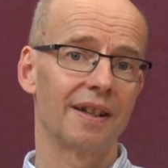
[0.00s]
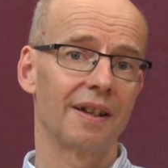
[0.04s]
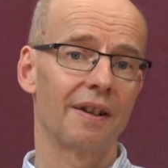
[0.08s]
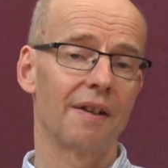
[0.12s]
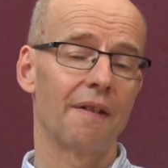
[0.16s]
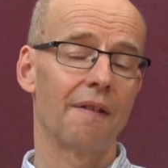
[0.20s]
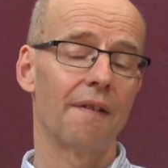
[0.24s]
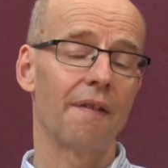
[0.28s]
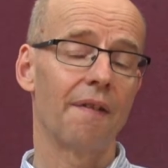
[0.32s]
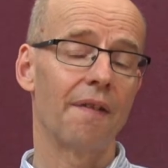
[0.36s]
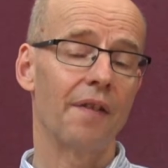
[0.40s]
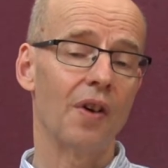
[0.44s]

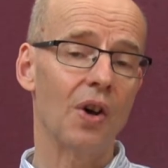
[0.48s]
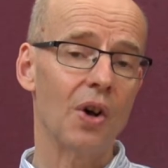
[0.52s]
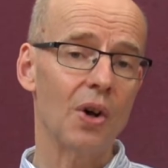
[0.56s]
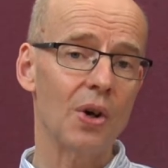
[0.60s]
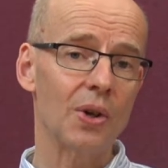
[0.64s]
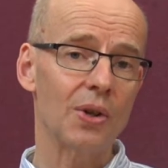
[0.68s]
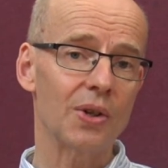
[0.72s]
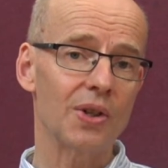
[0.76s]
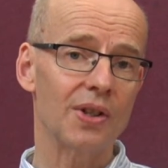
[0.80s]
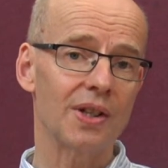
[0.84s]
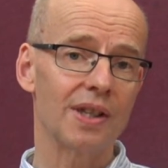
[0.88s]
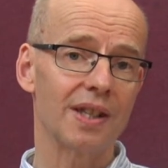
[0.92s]

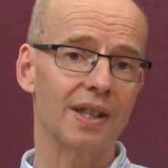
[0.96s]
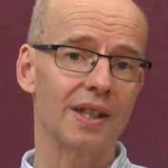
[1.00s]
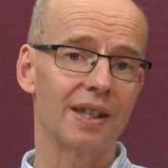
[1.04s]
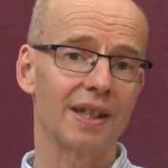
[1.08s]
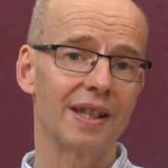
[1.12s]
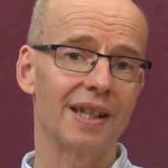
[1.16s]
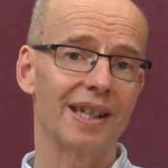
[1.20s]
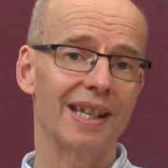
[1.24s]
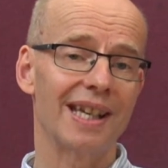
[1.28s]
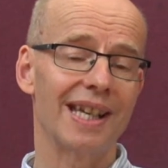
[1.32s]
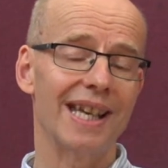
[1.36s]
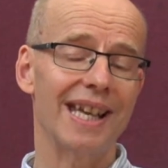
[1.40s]

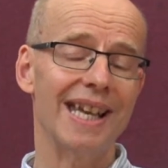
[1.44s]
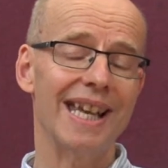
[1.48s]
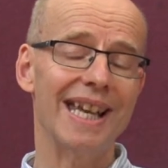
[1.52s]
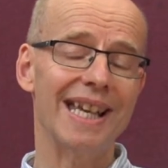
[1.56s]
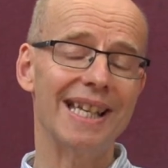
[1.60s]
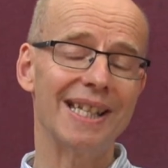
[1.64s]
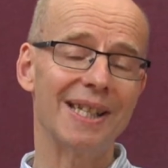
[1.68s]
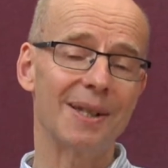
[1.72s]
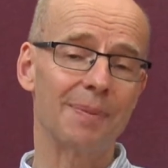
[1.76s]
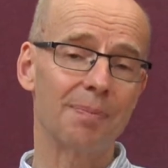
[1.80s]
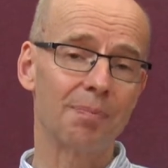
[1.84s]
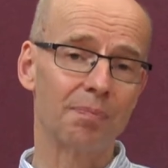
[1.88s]
First,
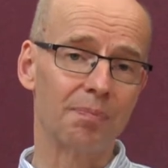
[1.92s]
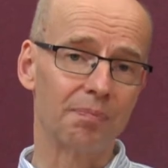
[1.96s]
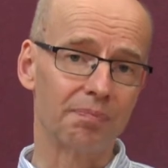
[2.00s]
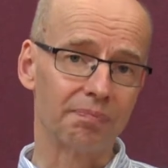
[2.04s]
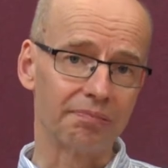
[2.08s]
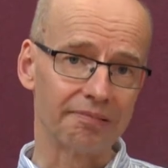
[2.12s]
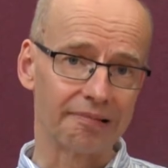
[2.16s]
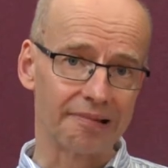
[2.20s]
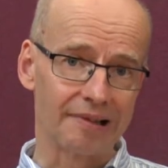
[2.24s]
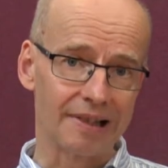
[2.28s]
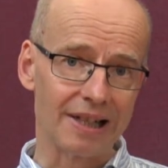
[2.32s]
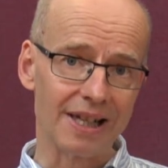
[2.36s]
it's
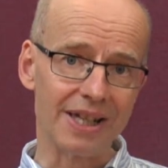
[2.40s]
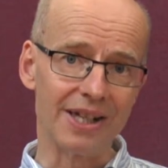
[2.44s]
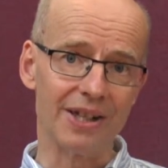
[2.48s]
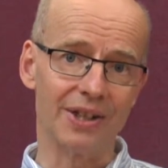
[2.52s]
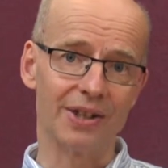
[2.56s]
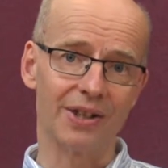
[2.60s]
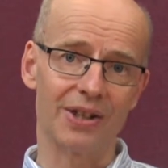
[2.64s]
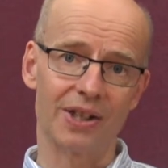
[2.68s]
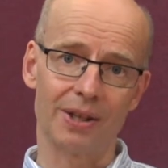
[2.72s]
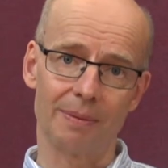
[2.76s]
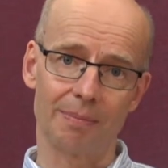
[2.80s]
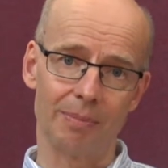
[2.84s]

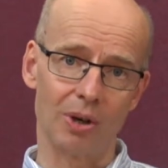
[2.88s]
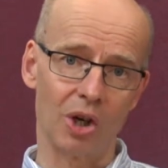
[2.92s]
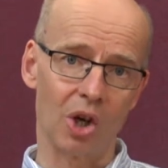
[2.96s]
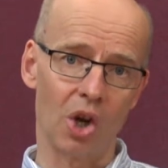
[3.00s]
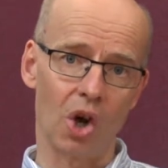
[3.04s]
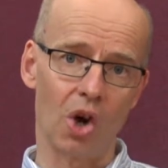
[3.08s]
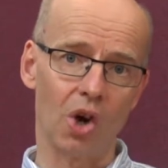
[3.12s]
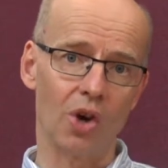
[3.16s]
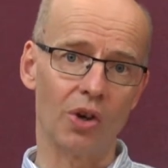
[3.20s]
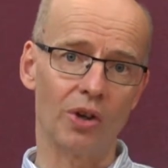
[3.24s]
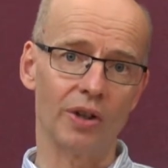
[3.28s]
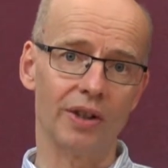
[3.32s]
brilliant to
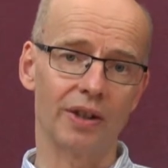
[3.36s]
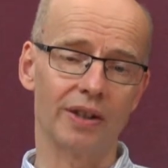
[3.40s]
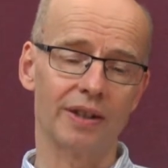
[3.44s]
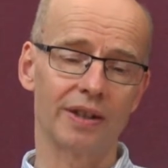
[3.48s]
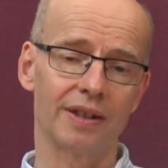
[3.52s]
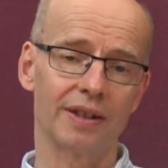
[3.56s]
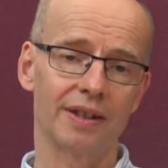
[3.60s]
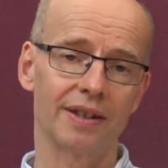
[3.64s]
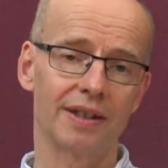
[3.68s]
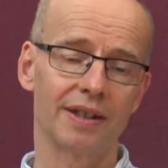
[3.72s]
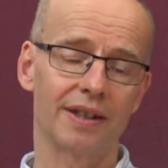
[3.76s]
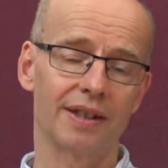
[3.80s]
belong
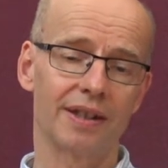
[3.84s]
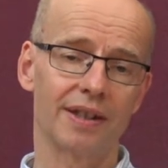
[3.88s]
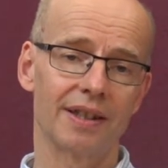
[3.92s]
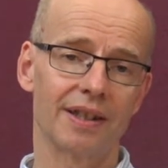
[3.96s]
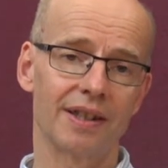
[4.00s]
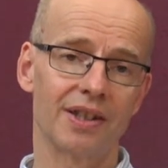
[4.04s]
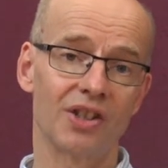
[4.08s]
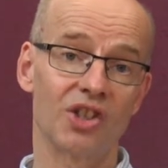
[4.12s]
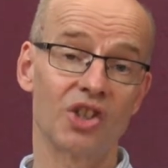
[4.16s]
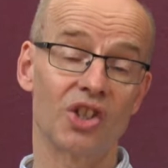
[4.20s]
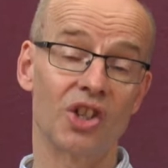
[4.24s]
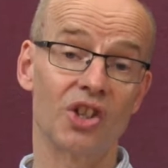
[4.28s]

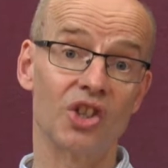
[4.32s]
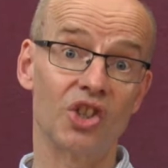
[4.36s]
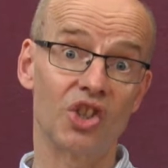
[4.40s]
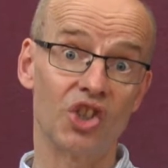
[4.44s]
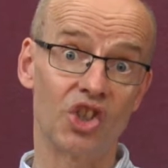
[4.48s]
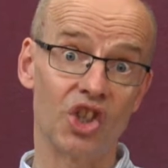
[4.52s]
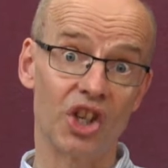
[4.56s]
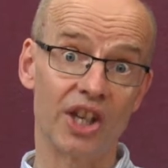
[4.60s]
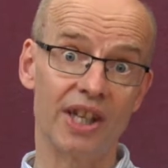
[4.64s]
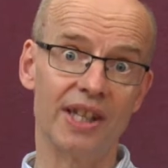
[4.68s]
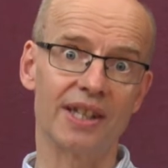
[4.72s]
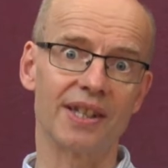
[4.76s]
to
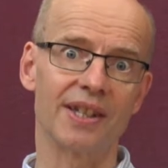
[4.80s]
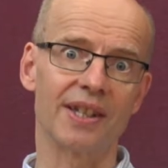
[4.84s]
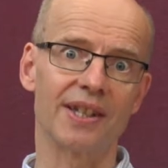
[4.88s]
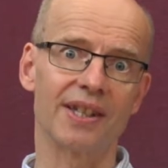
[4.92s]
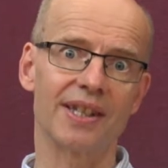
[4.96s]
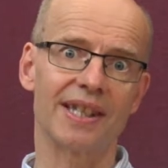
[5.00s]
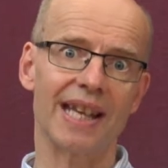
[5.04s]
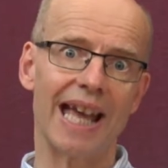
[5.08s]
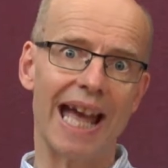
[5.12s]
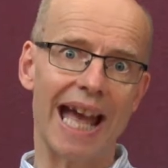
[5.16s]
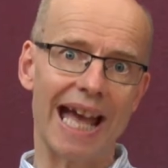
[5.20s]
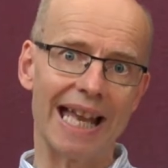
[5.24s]

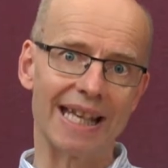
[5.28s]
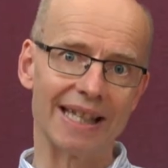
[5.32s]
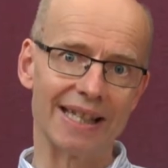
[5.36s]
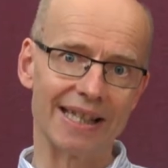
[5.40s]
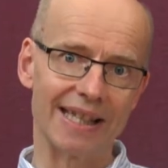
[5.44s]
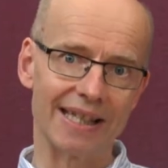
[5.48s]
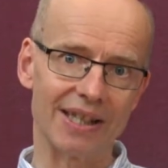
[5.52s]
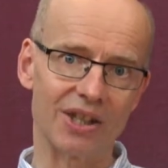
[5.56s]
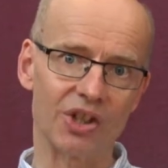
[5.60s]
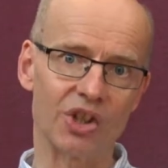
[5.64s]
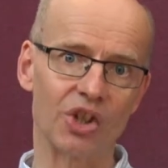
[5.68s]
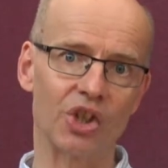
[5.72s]
Jesus and
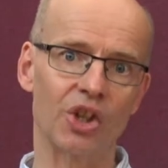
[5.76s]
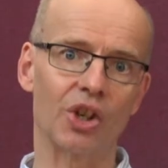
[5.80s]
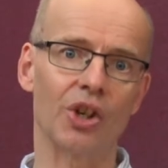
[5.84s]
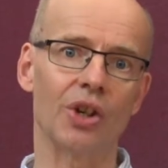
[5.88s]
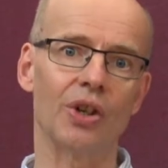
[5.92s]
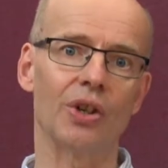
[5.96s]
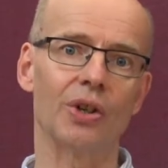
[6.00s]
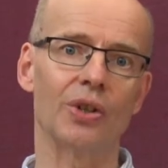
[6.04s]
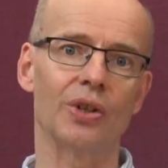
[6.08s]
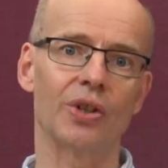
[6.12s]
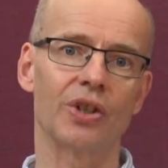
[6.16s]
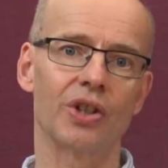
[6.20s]
his
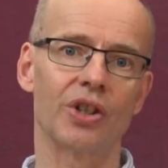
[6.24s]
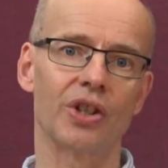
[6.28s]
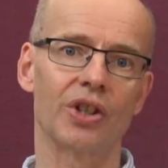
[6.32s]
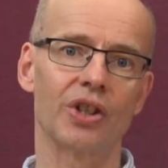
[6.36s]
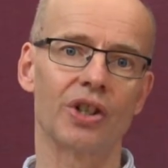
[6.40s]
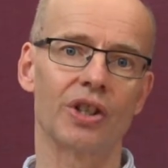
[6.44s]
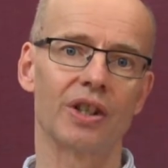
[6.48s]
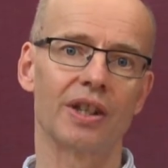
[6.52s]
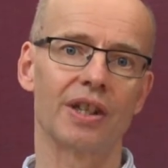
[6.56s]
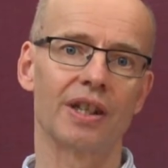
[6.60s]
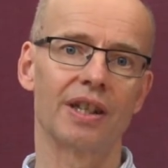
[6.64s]
church.